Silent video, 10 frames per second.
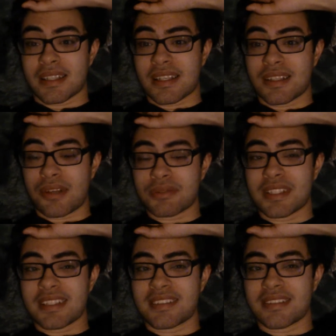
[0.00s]
like I was
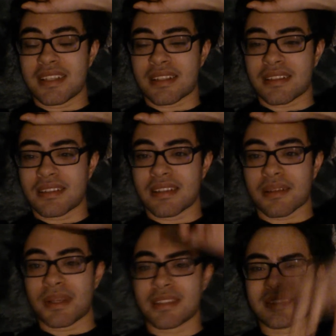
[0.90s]
getting sick.
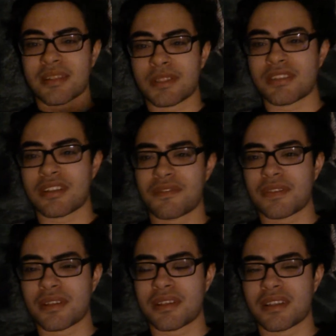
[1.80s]
Like my stomach started
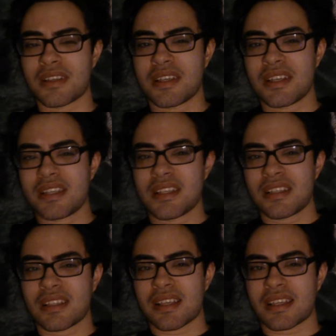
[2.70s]
feeling
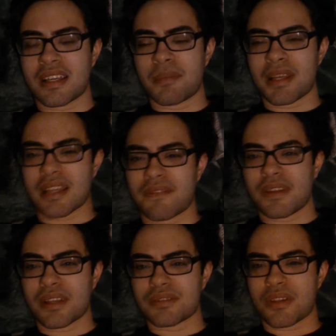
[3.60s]
like kind of bad. Like I
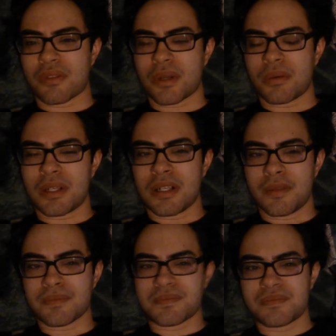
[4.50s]
felt like I was gonna throw
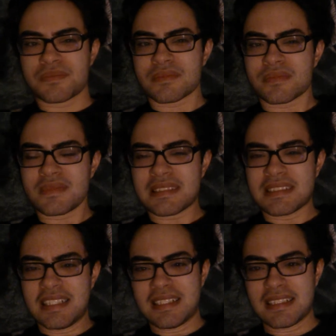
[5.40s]
up.
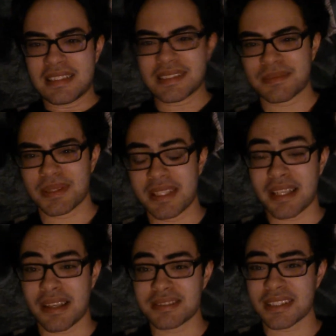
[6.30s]
Uh, but
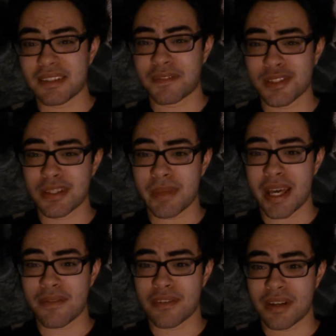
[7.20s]
yeah, that was like the first time
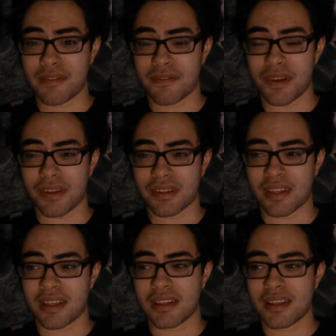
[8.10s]
ever I felt like
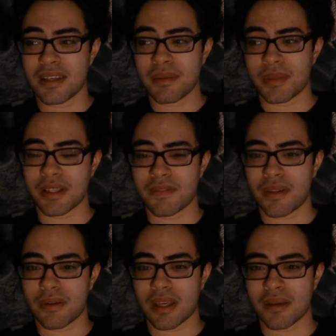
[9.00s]
that playing a
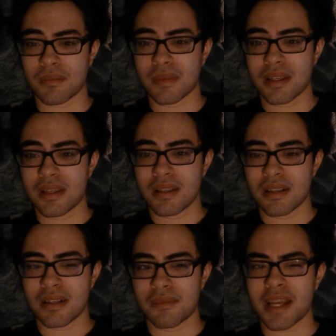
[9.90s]
video game.
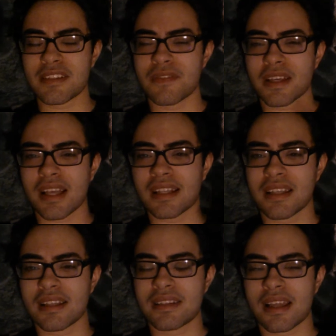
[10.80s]
Uh, Mass Effect,
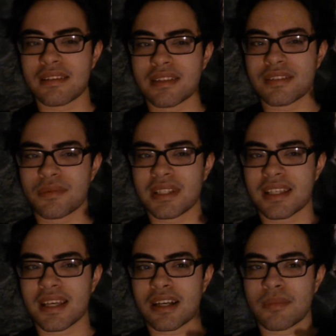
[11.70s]
I, that doesn't
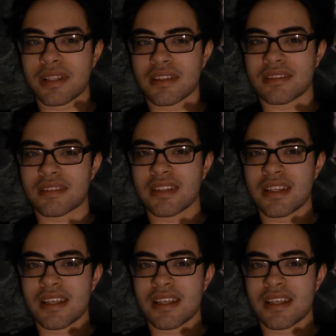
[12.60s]
really count because,